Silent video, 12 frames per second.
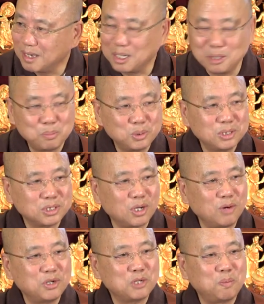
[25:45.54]
And the Buddhas
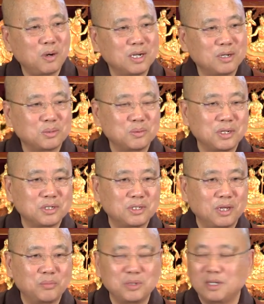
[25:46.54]
always point out to us
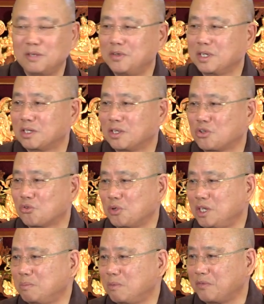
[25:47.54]
that we're living in a
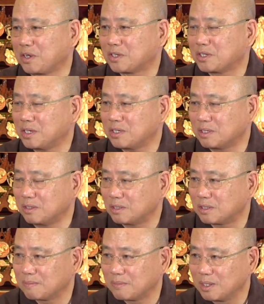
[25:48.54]
dream of
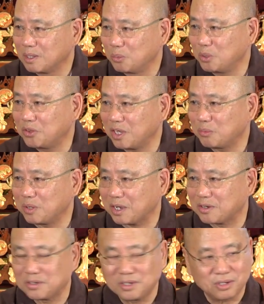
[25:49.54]
existence. We think we
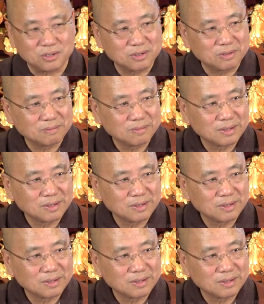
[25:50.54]
exist.